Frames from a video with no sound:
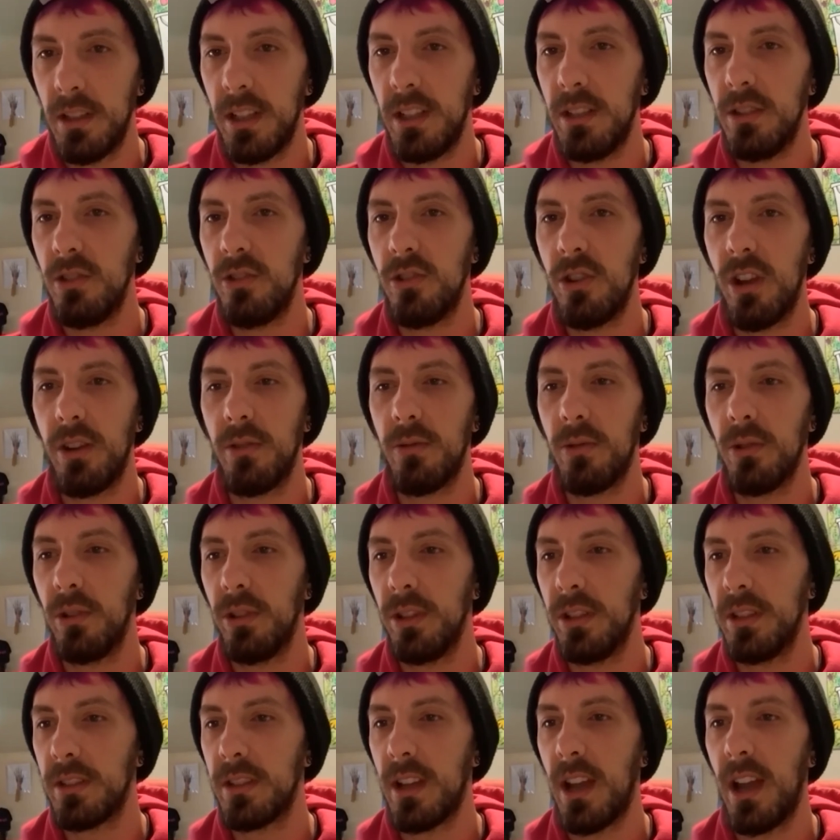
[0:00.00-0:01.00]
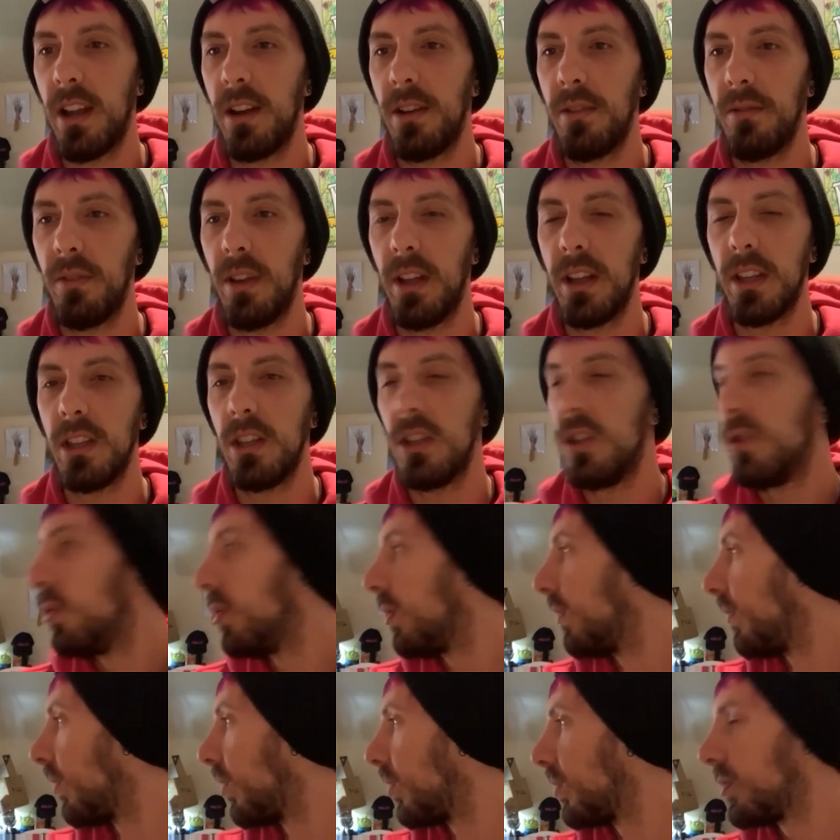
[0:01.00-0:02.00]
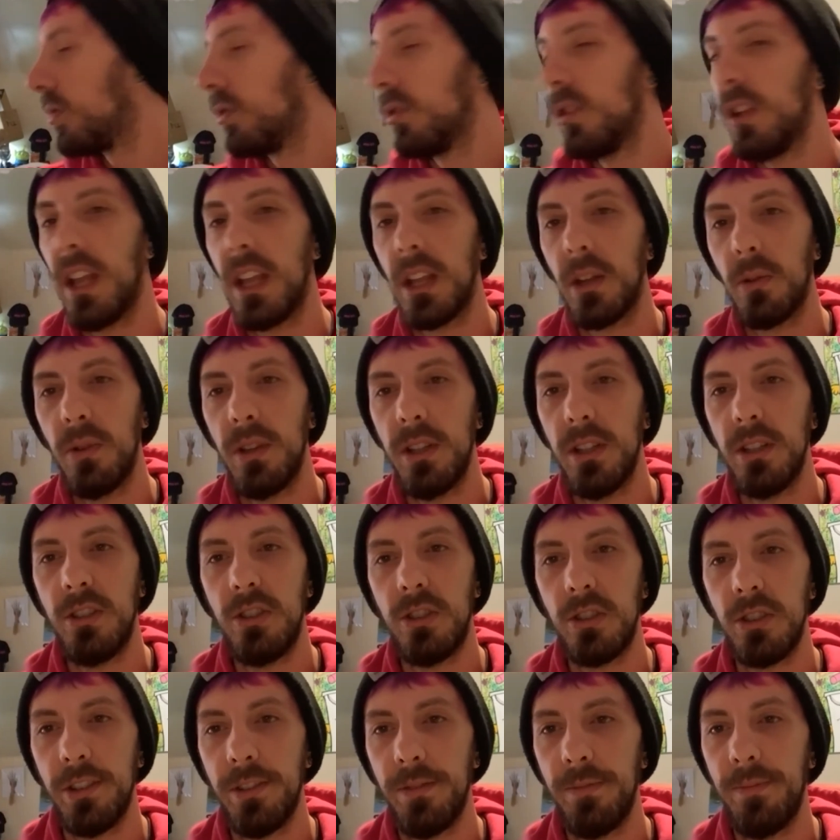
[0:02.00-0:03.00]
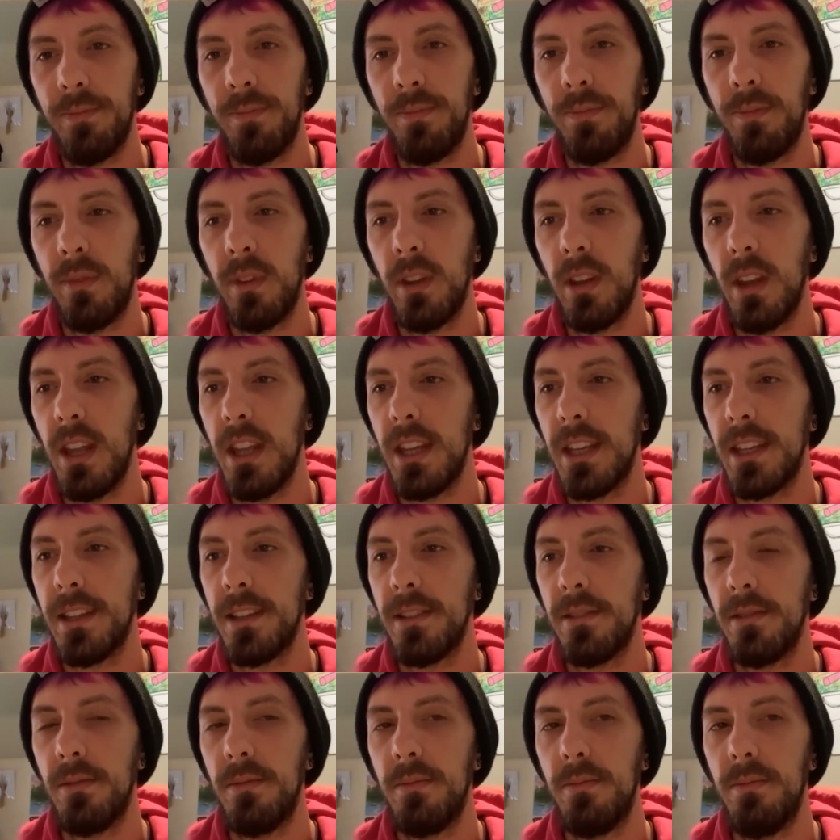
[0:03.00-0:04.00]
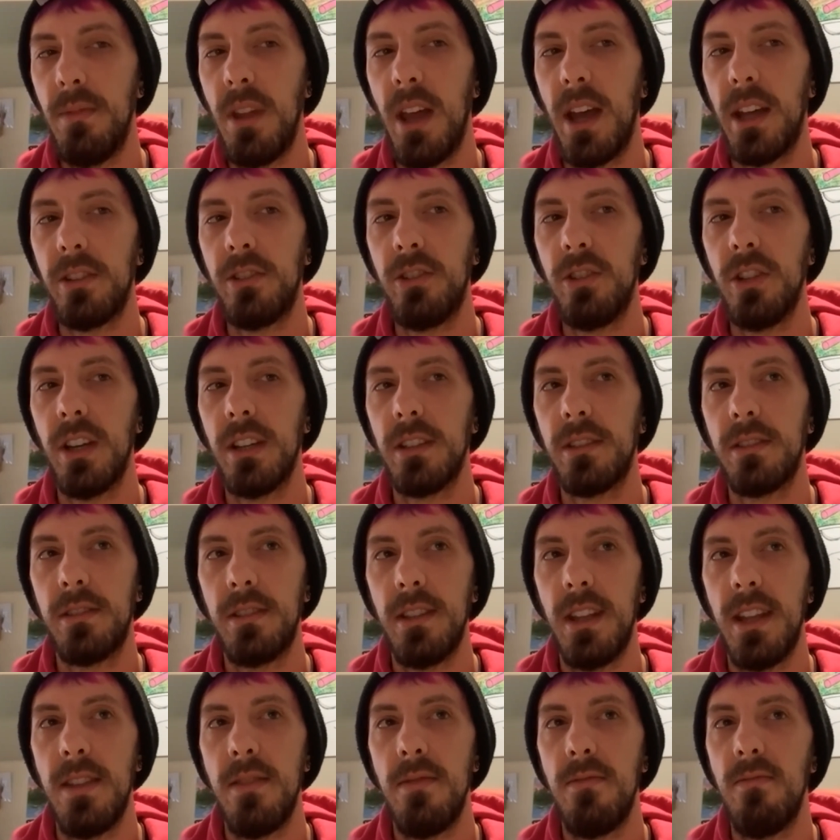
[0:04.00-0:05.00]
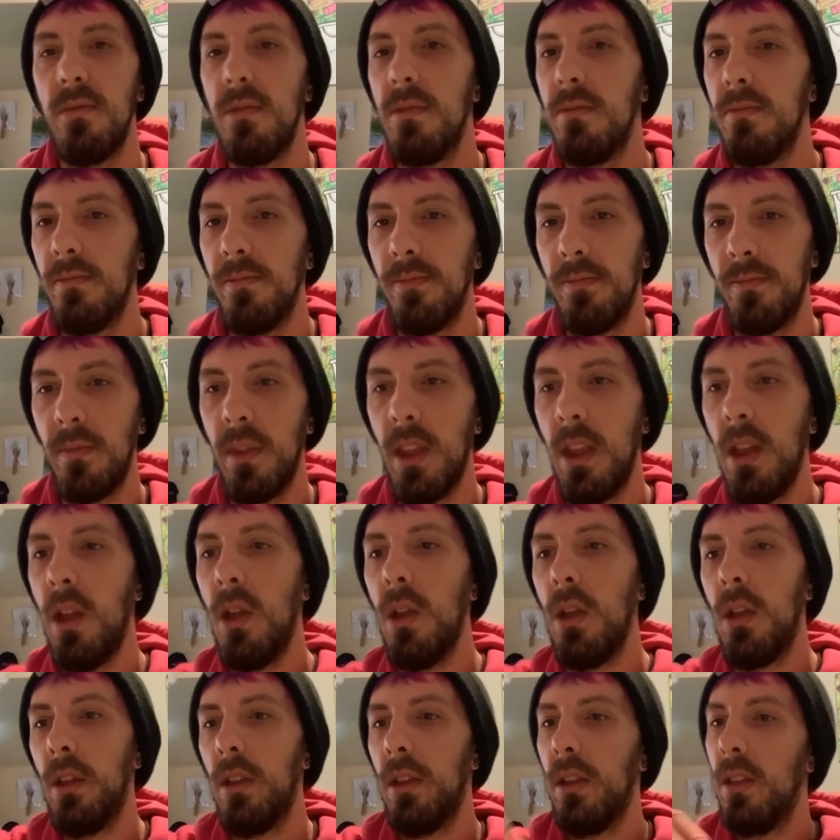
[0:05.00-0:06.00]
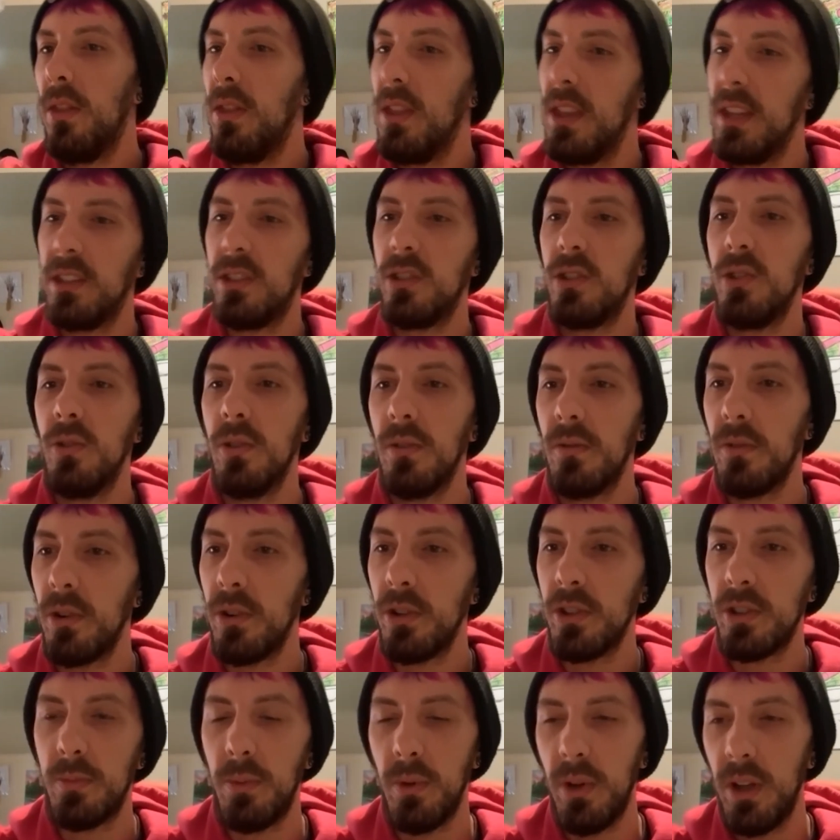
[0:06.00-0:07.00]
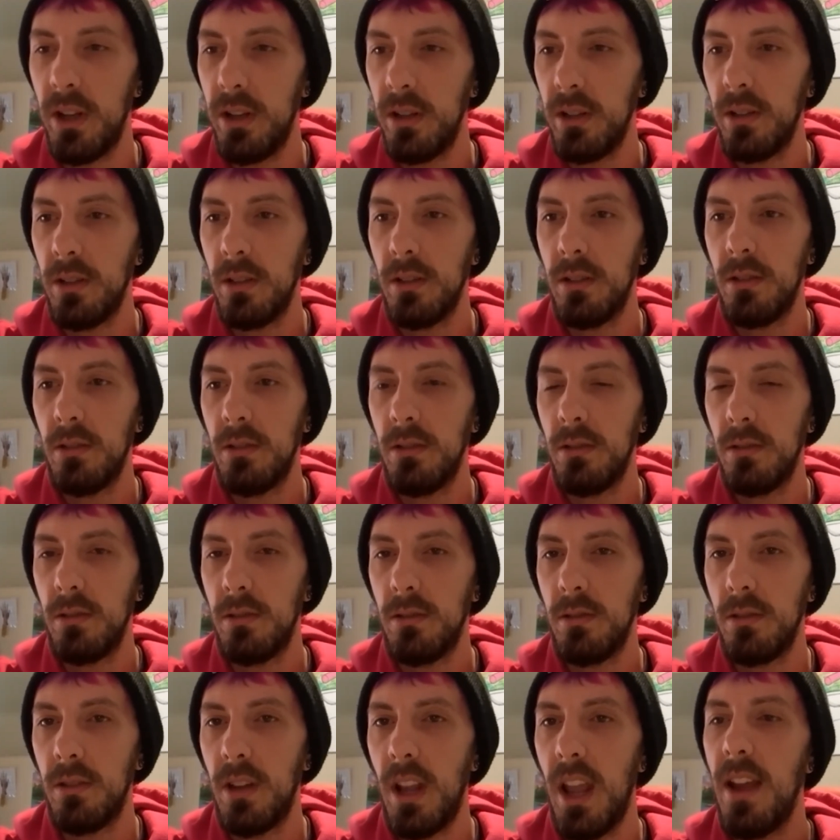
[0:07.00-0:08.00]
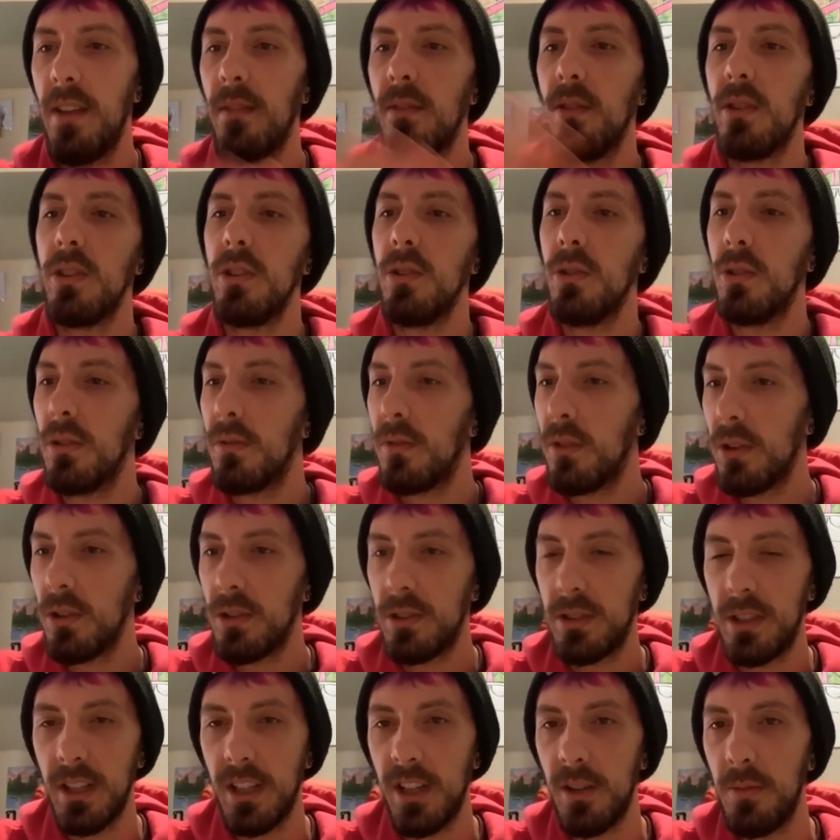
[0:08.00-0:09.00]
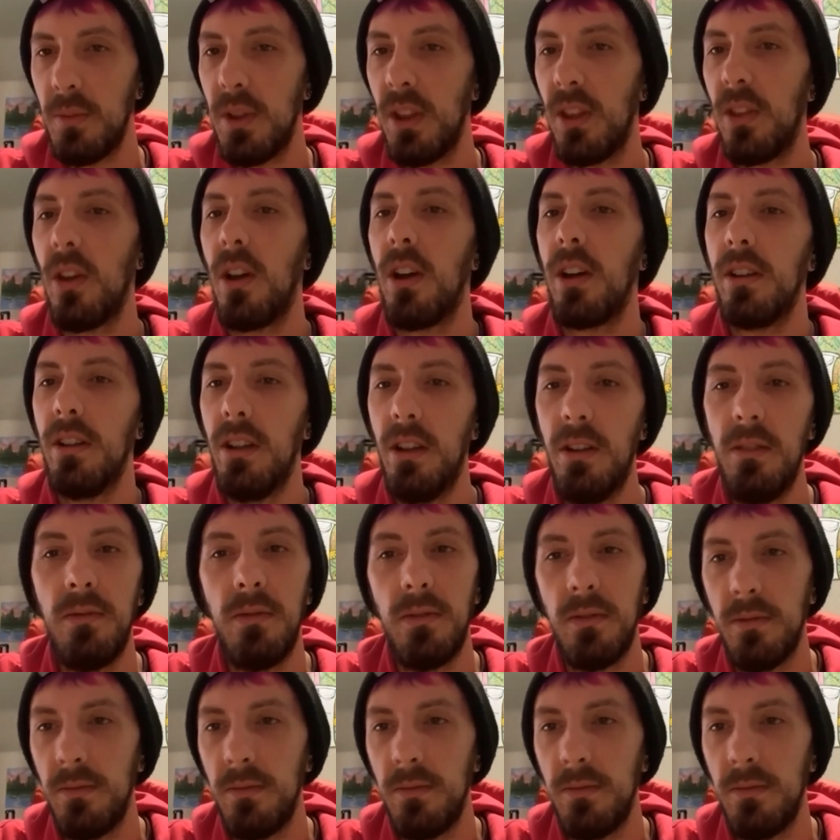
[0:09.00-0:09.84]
in general is kind of like universal language, like not just in this universe, but every universe that can be thought of,